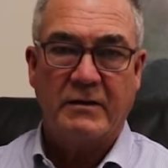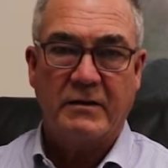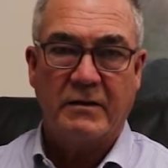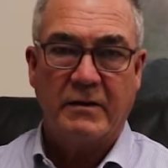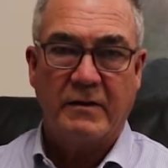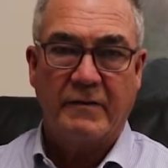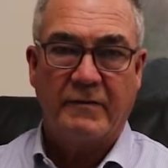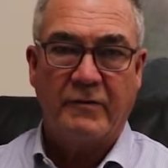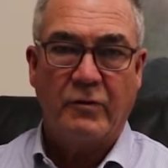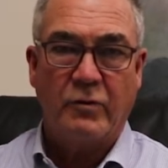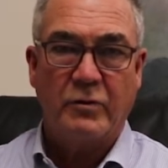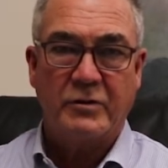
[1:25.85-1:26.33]
to
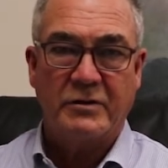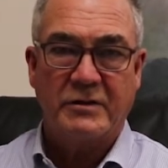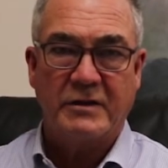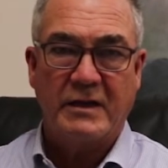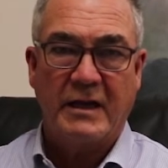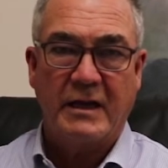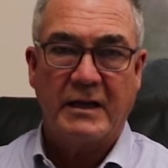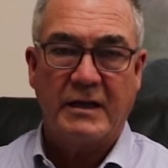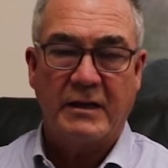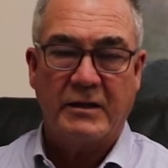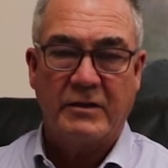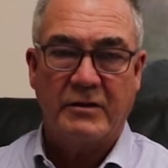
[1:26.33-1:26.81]
the
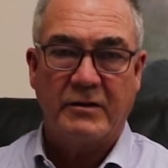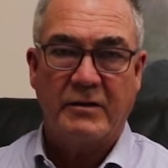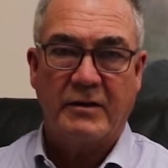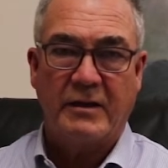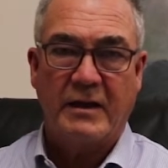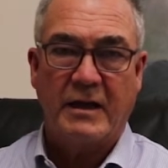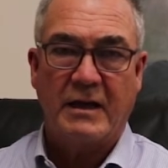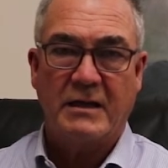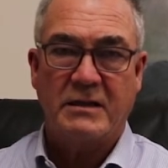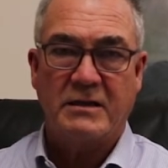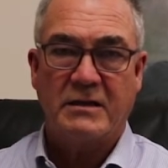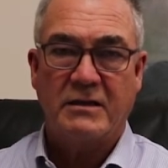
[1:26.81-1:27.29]

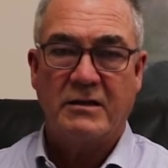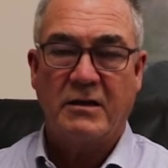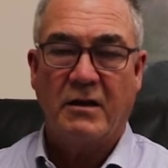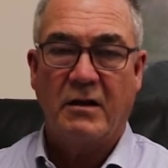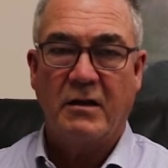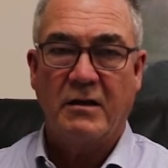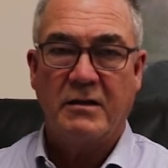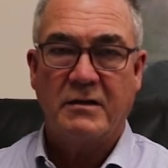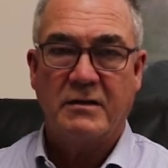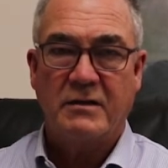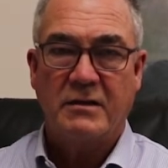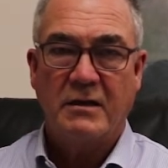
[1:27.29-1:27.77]

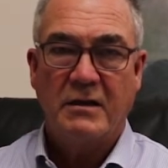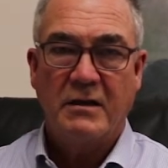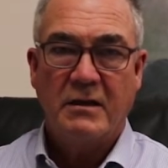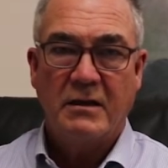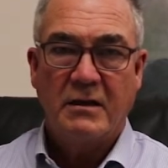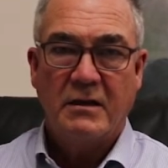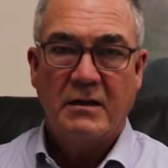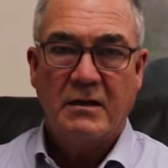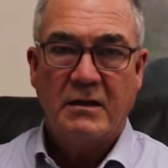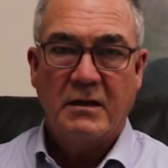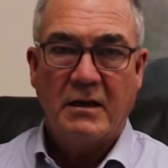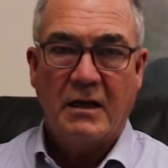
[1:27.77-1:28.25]

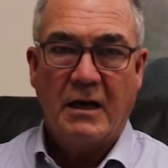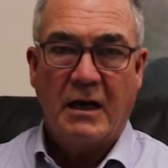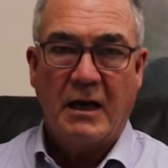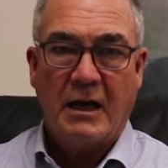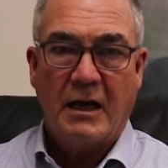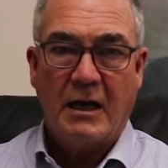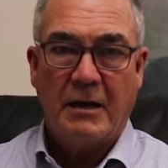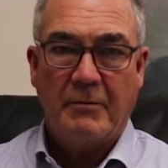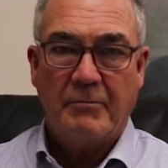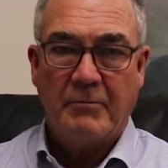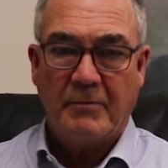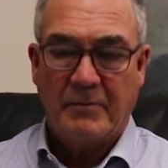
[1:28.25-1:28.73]

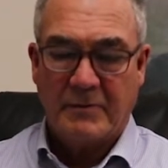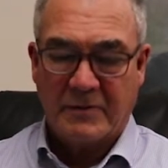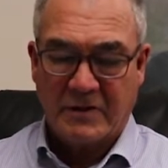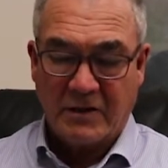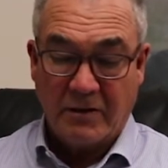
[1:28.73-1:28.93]
$482,000.